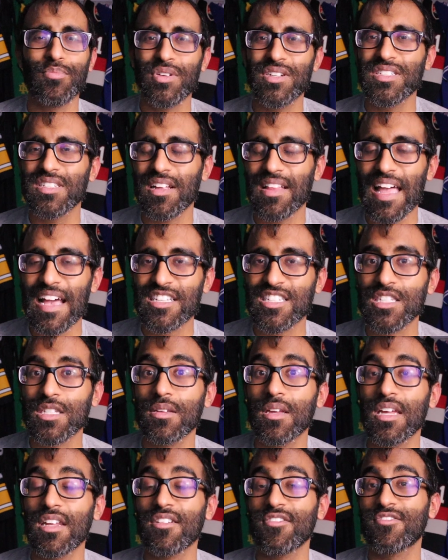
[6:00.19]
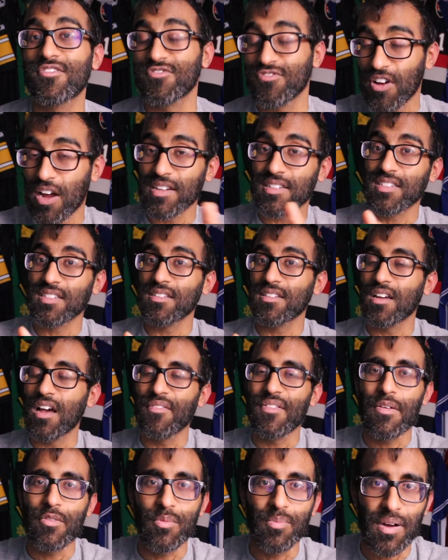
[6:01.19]
pre-sale access in front
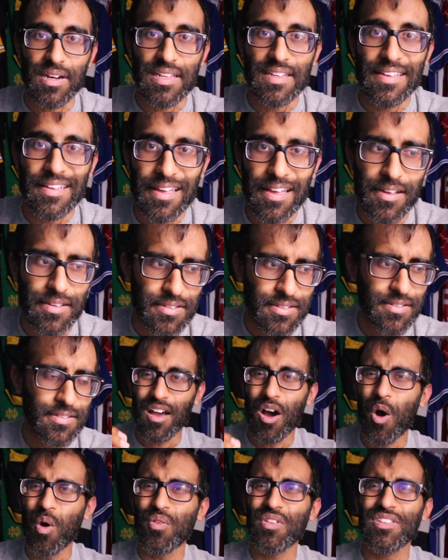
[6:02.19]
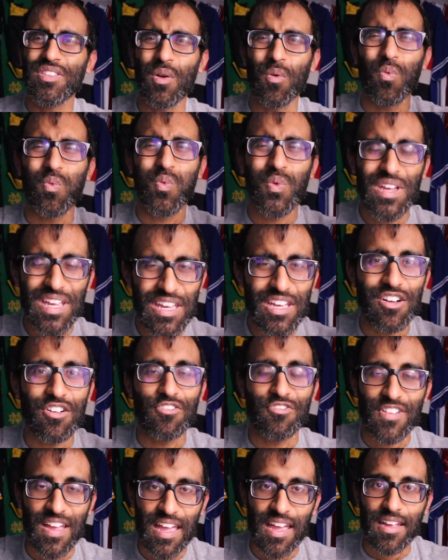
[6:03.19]
of everybody else. Only the real
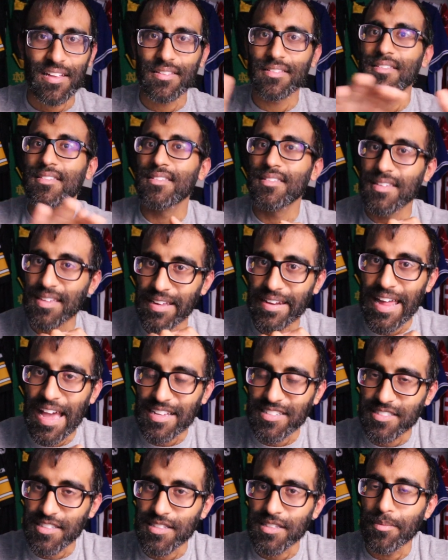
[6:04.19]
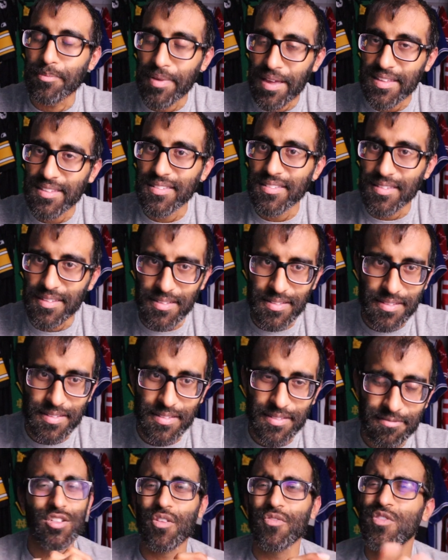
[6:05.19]
fans get access to the best
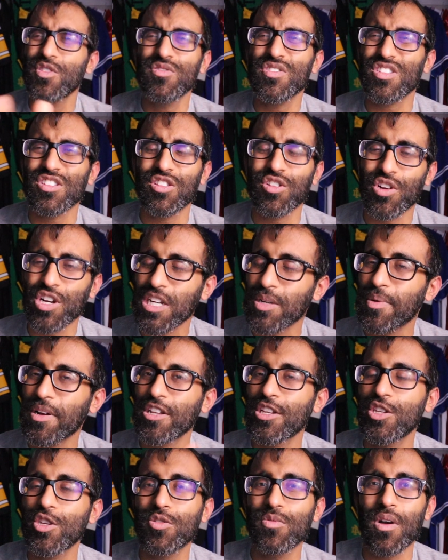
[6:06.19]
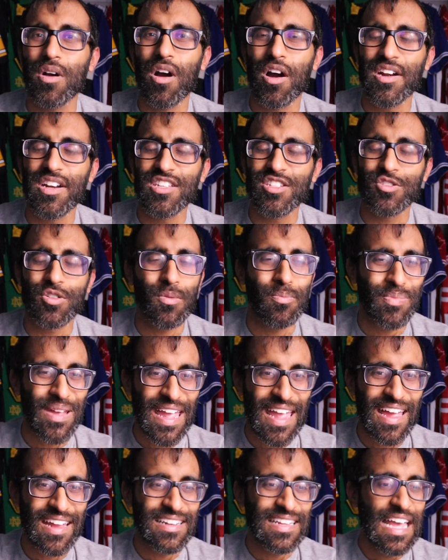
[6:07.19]
seats. So if you just learned about a new artist or
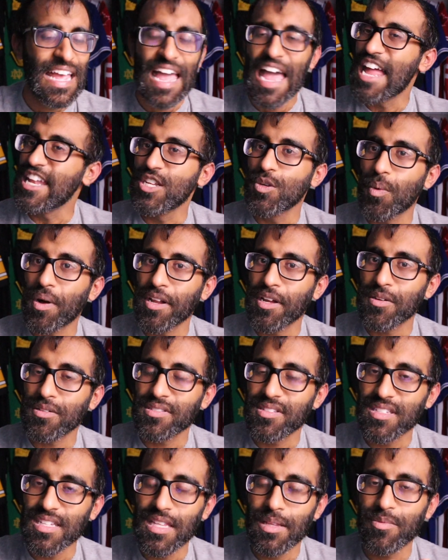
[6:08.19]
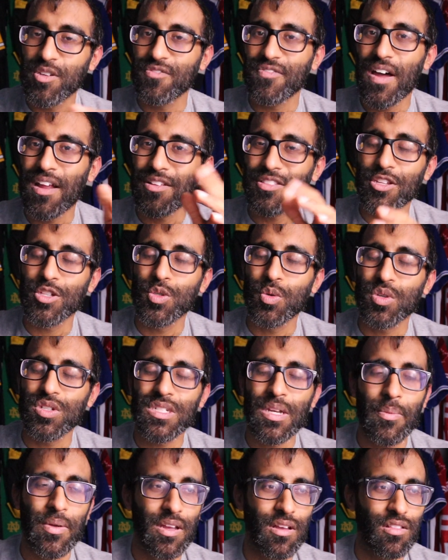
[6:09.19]
band and you want to go see them, you find out the tour's
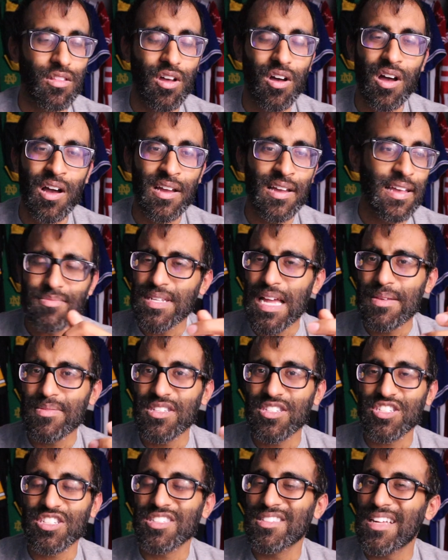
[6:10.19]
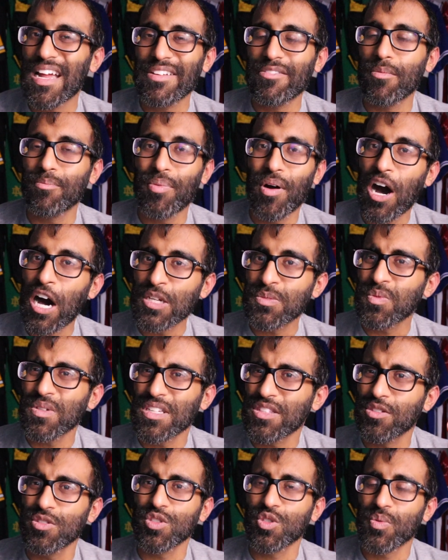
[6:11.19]
coming along, sometimes it's just not even possible to
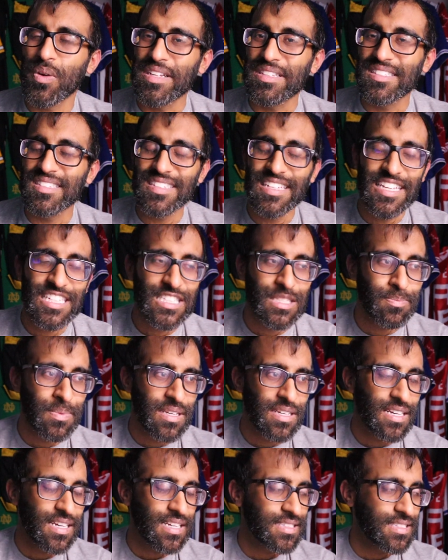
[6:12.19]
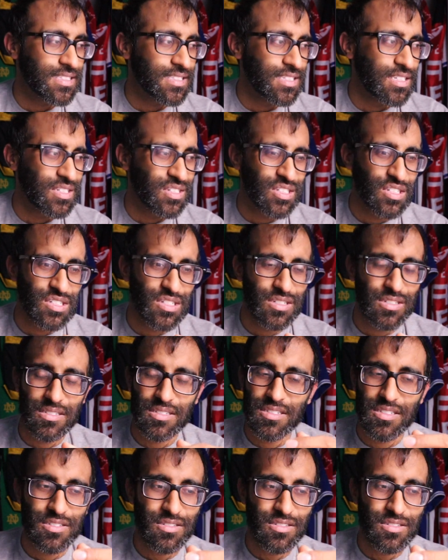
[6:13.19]
get those great seats because you